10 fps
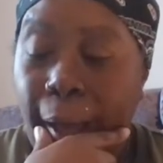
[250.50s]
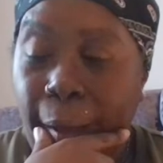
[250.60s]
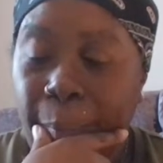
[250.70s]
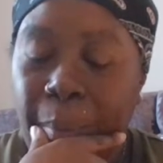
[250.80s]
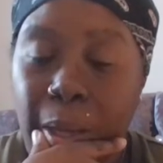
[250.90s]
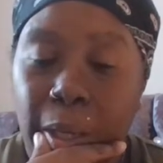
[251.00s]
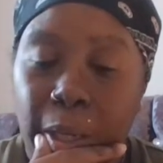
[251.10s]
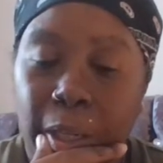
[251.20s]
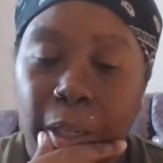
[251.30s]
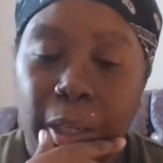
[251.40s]
And
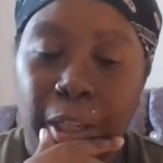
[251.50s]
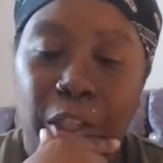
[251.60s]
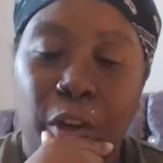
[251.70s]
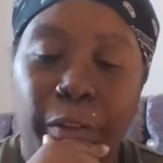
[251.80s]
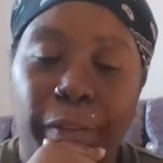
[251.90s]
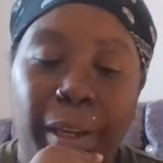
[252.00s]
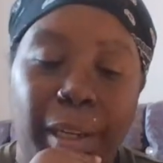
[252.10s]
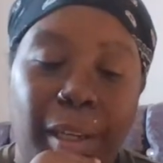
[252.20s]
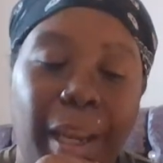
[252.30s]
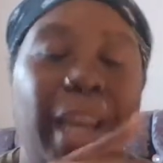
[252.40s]
she got
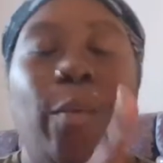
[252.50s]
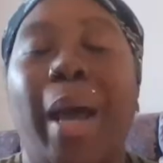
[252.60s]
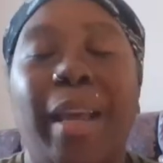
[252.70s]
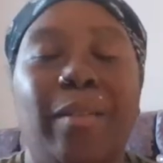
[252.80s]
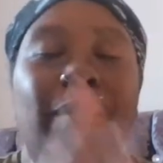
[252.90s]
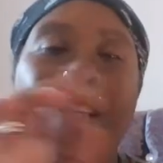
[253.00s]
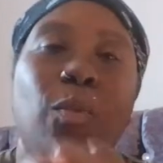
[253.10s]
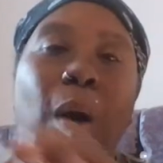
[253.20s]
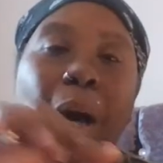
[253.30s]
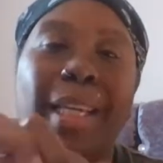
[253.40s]
offended. Anyway,
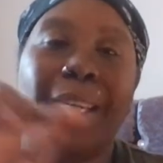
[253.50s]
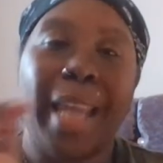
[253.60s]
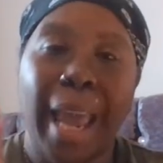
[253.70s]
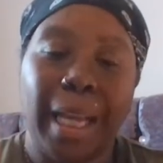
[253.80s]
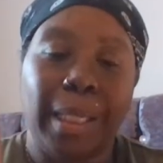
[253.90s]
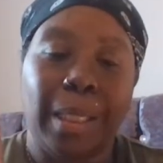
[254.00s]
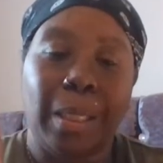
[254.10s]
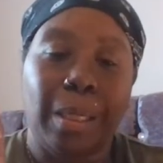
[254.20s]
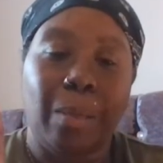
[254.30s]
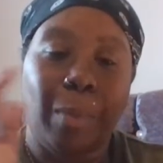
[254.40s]
that's what I
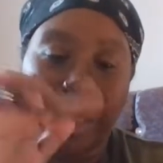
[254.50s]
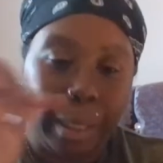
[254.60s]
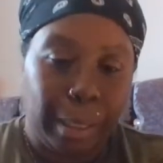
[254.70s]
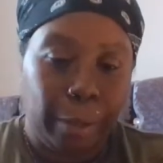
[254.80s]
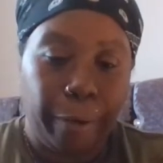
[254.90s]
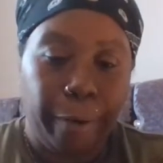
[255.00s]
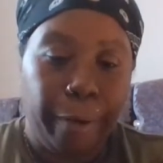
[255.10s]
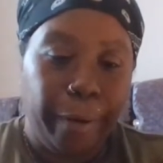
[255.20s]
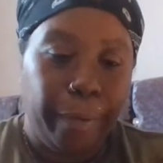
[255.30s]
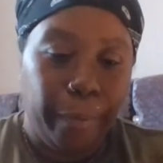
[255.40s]
text my sister
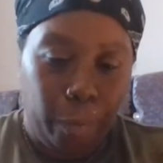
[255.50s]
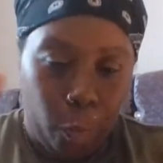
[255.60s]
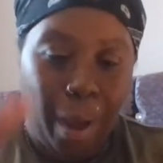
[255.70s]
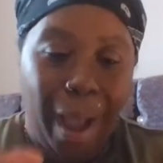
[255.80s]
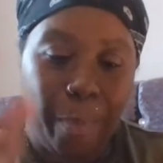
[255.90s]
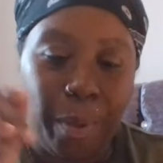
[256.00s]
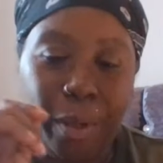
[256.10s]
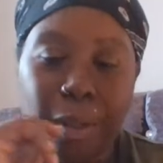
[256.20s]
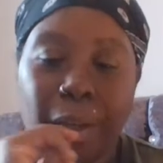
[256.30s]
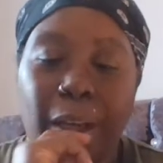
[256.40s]
what
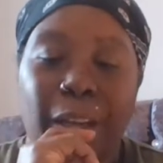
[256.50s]
happened.